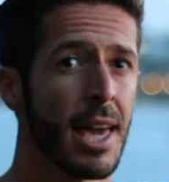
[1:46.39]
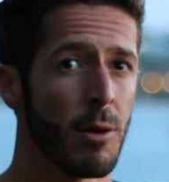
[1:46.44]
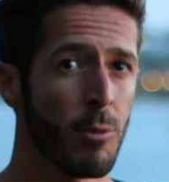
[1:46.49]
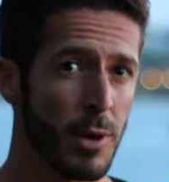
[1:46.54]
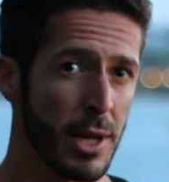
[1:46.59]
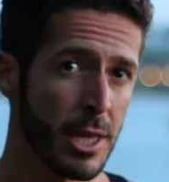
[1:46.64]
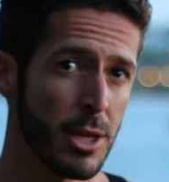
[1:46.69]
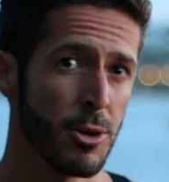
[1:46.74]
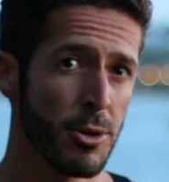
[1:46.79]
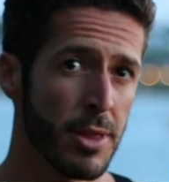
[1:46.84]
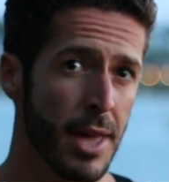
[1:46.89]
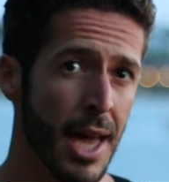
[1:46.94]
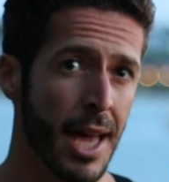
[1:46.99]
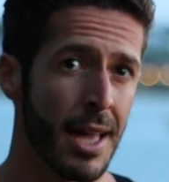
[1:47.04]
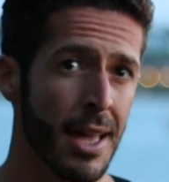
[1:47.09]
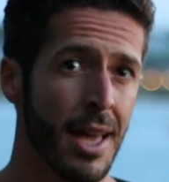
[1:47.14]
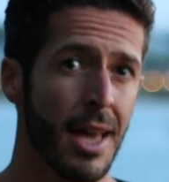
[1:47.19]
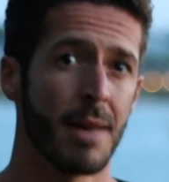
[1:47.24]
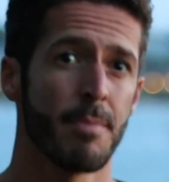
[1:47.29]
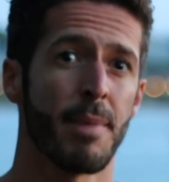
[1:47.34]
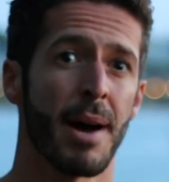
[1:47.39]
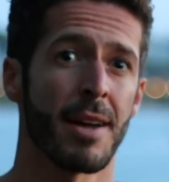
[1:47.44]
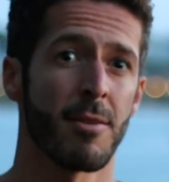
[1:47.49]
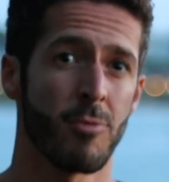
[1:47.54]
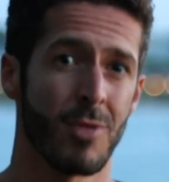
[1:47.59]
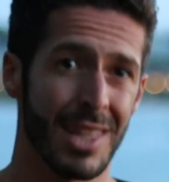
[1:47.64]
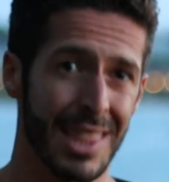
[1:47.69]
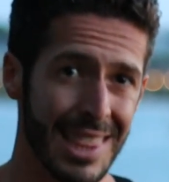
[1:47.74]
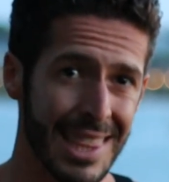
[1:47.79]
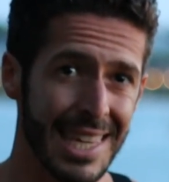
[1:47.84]
and we do that by
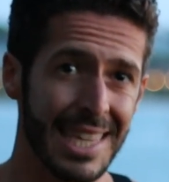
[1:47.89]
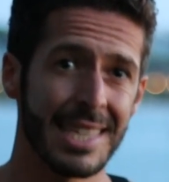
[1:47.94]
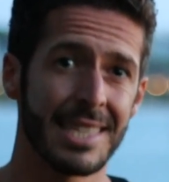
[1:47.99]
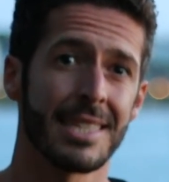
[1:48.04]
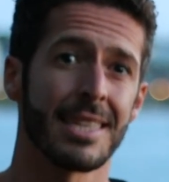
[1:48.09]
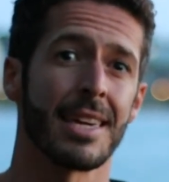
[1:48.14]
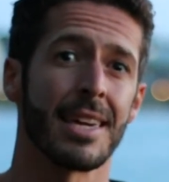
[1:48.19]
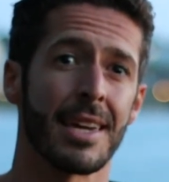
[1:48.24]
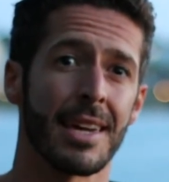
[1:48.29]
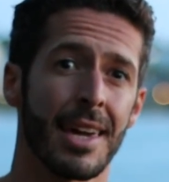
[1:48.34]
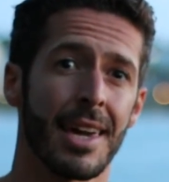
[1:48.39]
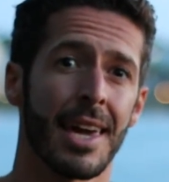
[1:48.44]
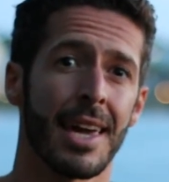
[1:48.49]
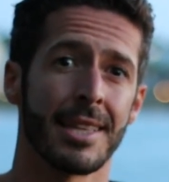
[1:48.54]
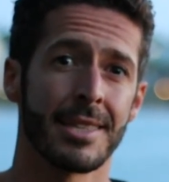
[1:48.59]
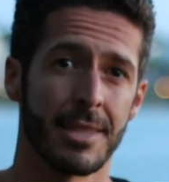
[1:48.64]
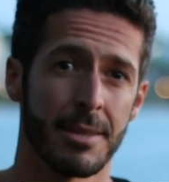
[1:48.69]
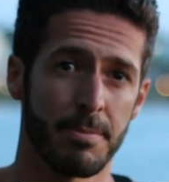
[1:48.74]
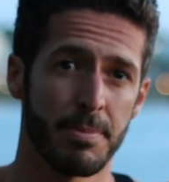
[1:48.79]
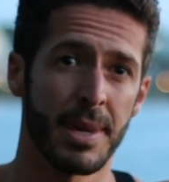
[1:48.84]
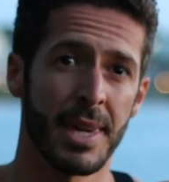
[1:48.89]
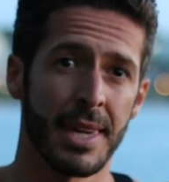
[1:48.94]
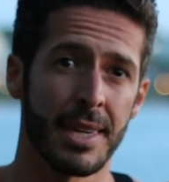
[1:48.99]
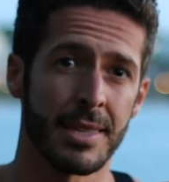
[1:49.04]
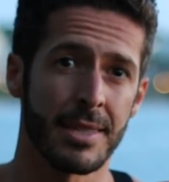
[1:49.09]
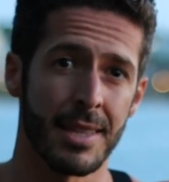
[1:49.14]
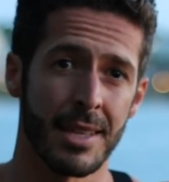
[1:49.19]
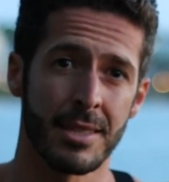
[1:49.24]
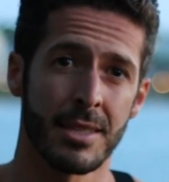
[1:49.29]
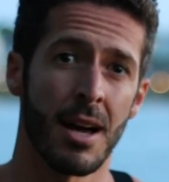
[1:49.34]
releasing into
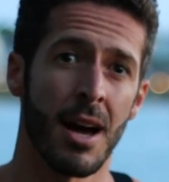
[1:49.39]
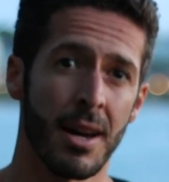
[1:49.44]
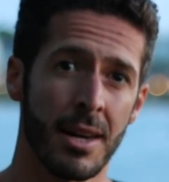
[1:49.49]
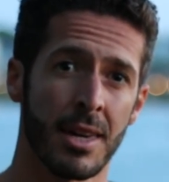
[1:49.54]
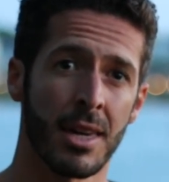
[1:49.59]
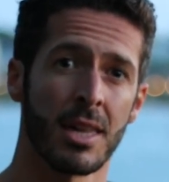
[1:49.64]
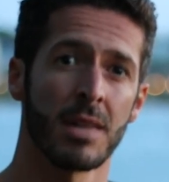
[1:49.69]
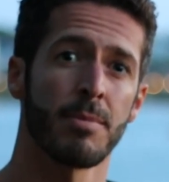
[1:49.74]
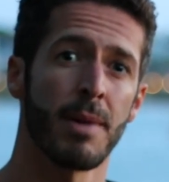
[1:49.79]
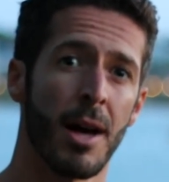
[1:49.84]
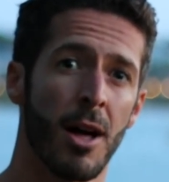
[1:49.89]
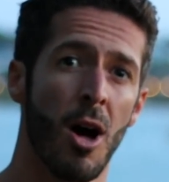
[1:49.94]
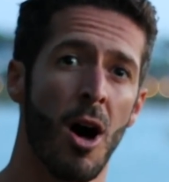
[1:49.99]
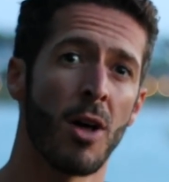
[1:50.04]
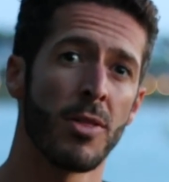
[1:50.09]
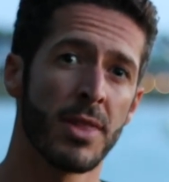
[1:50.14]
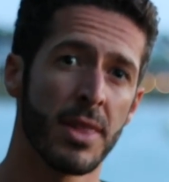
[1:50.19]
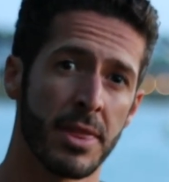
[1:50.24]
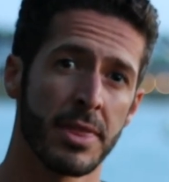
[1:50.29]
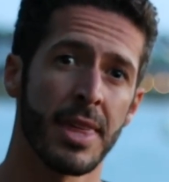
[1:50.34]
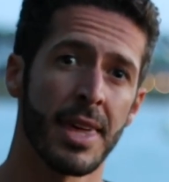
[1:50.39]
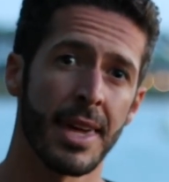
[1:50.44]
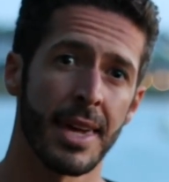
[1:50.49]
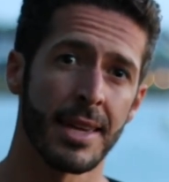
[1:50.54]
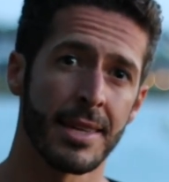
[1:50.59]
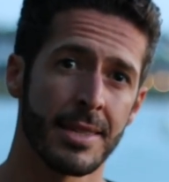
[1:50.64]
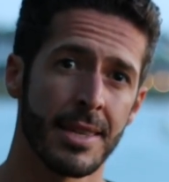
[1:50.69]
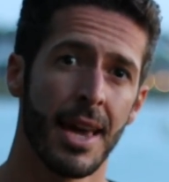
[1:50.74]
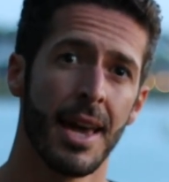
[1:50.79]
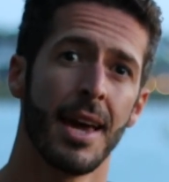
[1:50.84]
peace and talking about all the
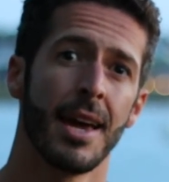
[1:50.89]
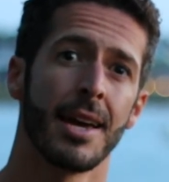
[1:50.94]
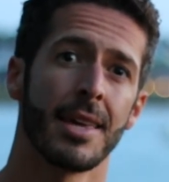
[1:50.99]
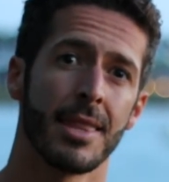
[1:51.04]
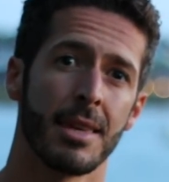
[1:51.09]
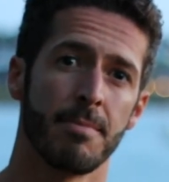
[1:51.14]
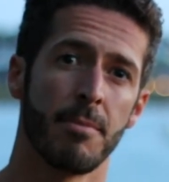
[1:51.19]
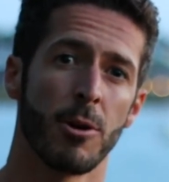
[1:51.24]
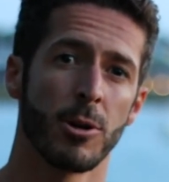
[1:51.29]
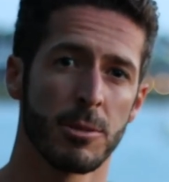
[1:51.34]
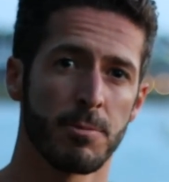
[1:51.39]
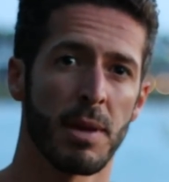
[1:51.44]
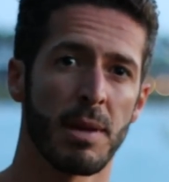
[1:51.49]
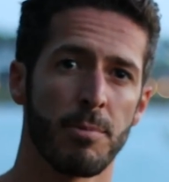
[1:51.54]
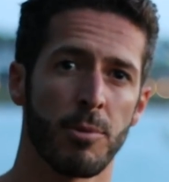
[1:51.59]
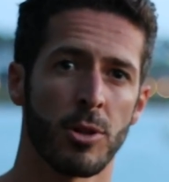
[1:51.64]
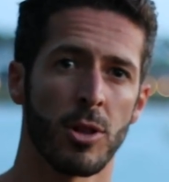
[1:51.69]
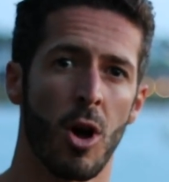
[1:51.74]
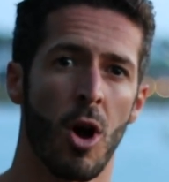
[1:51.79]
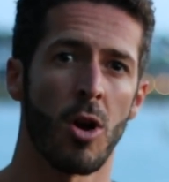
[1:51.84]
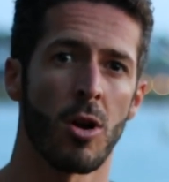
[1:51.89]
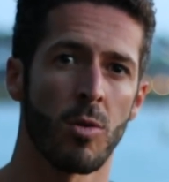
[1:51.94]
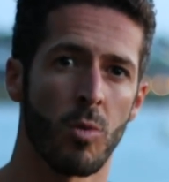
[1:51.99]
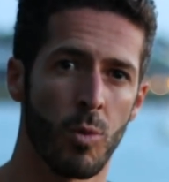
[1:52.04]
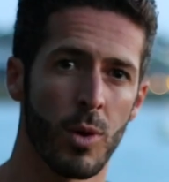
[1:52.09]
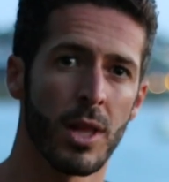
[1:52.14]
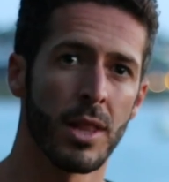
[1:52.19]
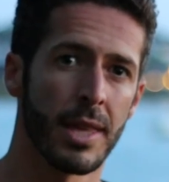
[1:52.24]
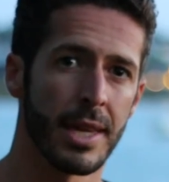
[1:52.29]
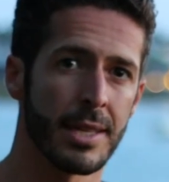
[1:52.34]
things that most people
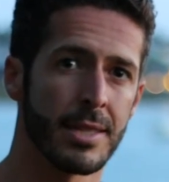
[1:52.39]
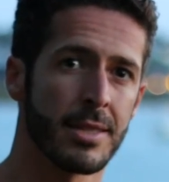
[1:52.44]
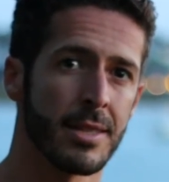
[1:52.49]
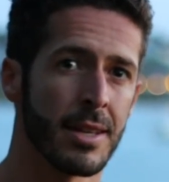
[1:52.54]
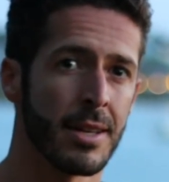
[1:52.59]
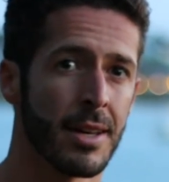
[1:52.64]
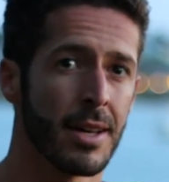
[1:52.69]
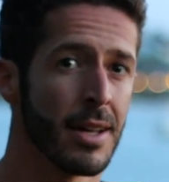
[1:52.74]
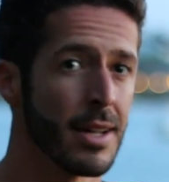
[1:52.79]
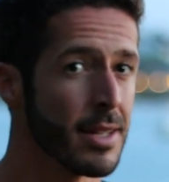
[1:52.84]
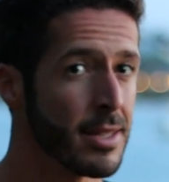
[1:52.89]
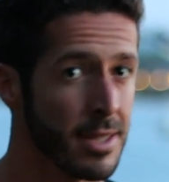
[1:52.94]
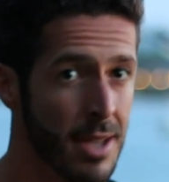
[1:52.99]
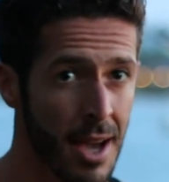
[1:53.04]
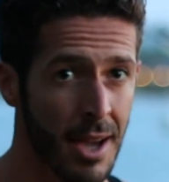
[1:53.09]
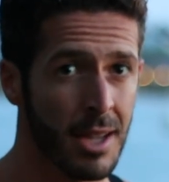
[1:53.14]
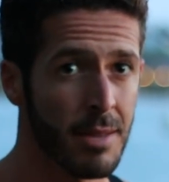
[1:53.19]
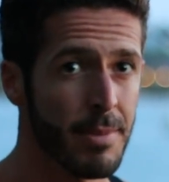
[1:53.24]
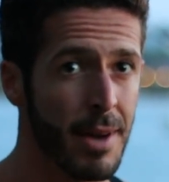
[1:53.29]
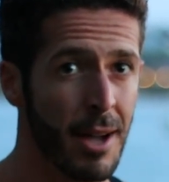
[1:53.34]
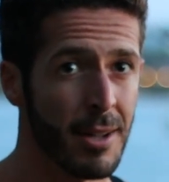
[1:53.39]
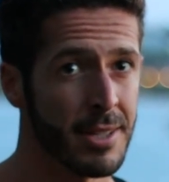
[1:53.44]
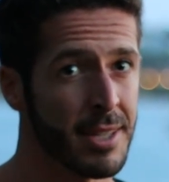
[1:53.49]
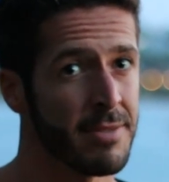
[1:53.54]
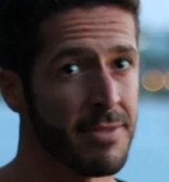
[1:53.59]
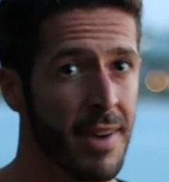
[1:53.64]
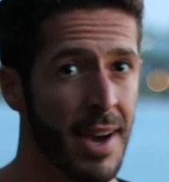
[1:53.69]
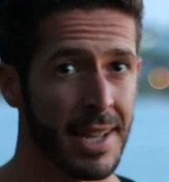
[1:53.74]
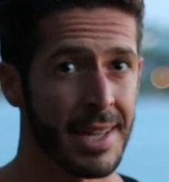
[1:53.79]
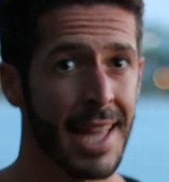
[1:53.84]
aren't willing to talk about,
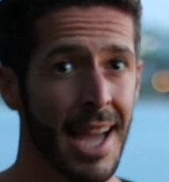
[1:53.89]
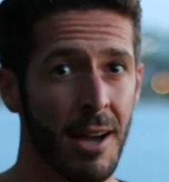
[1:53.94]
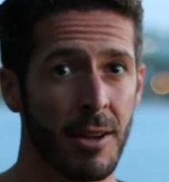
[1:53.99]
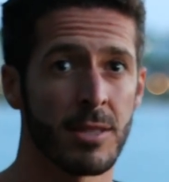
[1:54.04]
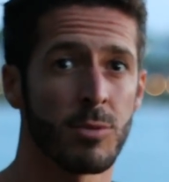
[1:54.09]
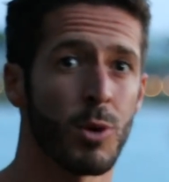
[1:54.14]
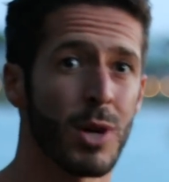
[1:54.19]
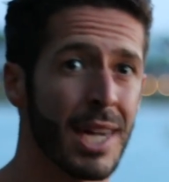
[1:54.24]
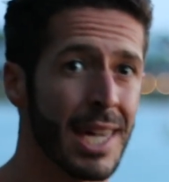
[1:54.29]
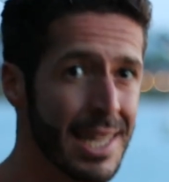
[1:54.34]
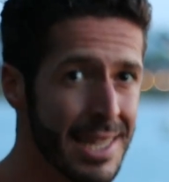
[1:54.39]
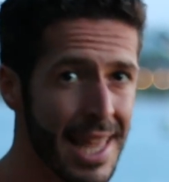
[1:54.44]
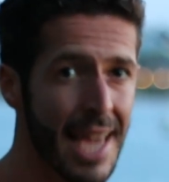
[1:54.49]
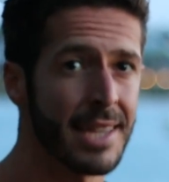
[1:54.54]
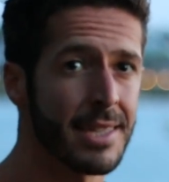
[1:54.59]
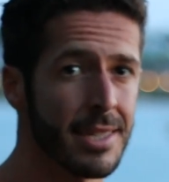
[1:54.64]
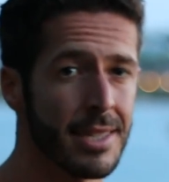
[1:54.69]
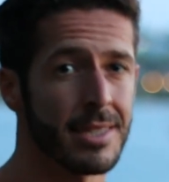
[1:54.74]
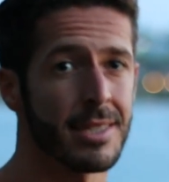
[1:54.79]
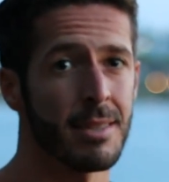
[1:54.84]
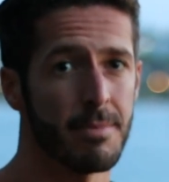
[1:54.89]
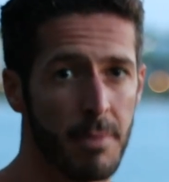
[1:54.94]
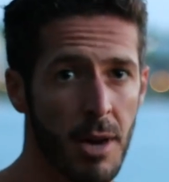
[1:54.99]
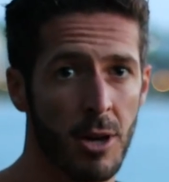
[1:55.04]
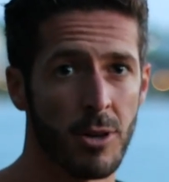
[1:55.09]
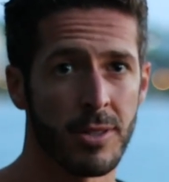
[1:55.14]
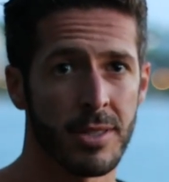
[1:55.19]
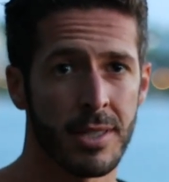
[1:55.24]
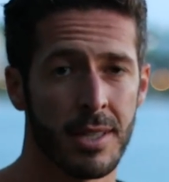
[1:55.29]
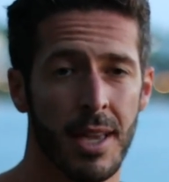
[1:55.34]
to find out is what connects us the
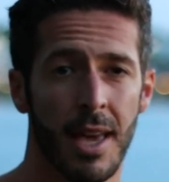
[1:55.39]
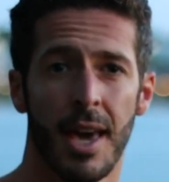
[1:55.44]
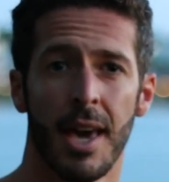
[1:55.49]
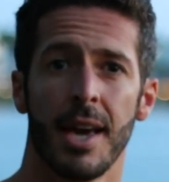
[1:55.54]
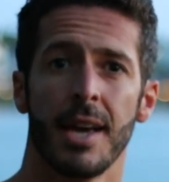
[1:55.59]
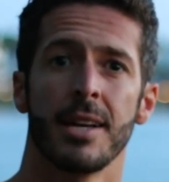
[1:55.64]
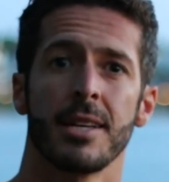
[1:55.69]
most.